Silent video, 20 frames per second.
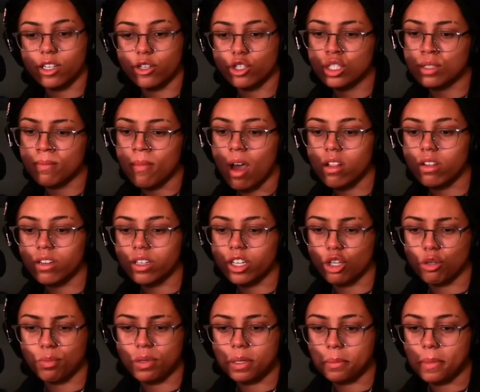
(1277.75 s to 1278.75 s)
smaller
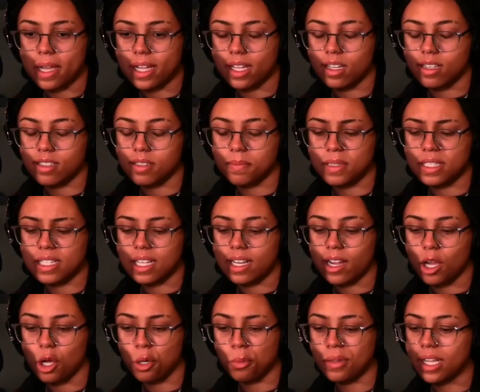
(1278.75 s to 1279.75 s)
coping mechanisms that
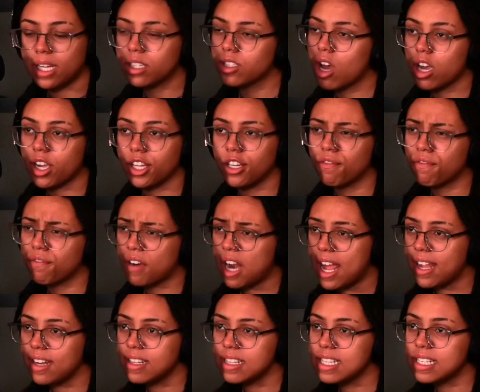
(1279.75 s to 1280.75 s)
help, like talking to
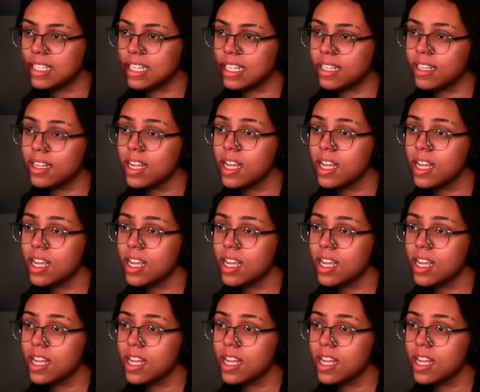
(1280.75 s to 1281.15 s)
friends and